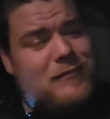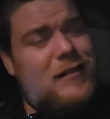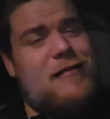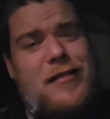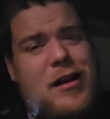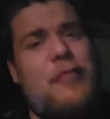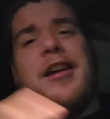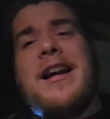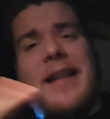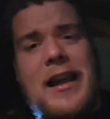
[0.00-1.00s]
Well, a
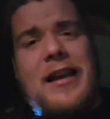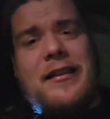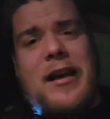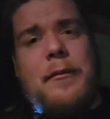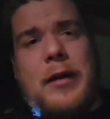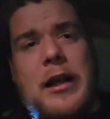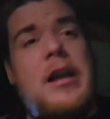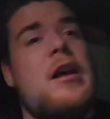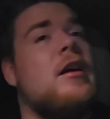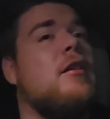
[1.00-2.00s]
leg day is happening.
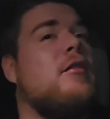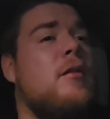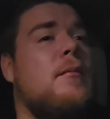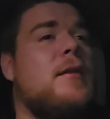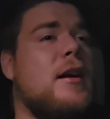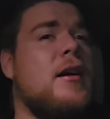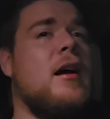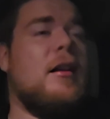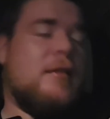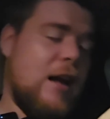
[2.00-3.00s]
Something
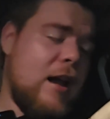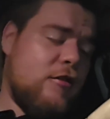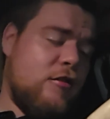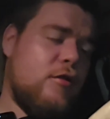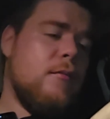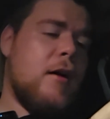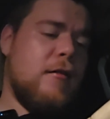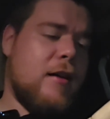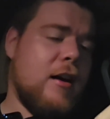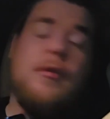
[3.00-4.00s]
attached to
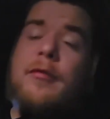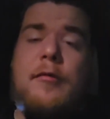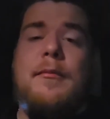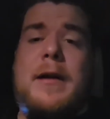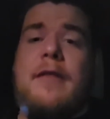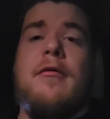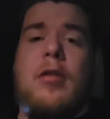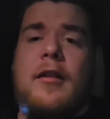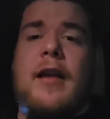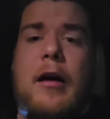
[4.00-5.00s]
my legs will be
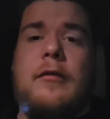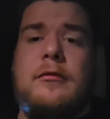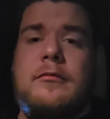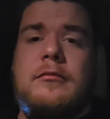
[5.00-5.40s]
worked out.